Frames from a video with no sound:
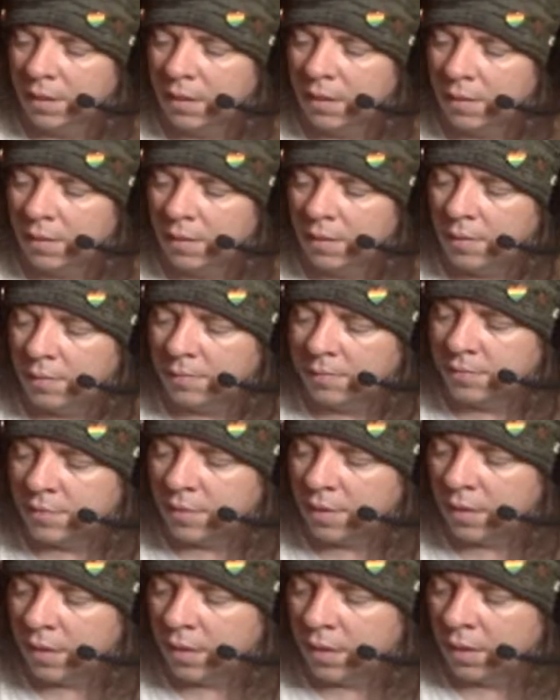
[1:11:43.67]
I don't know. I'm
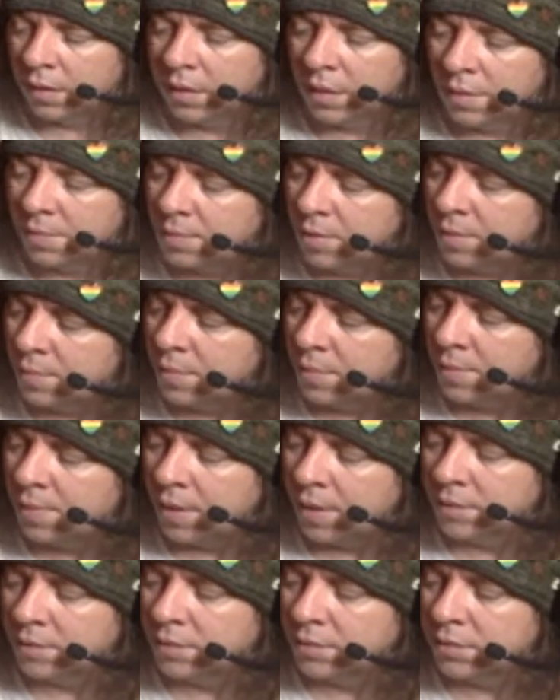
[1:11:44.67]
trying. I'm trying my
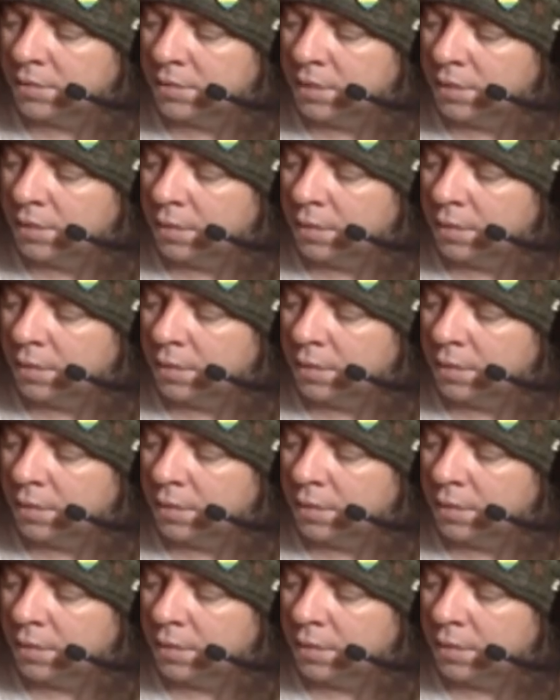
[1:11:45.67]
best.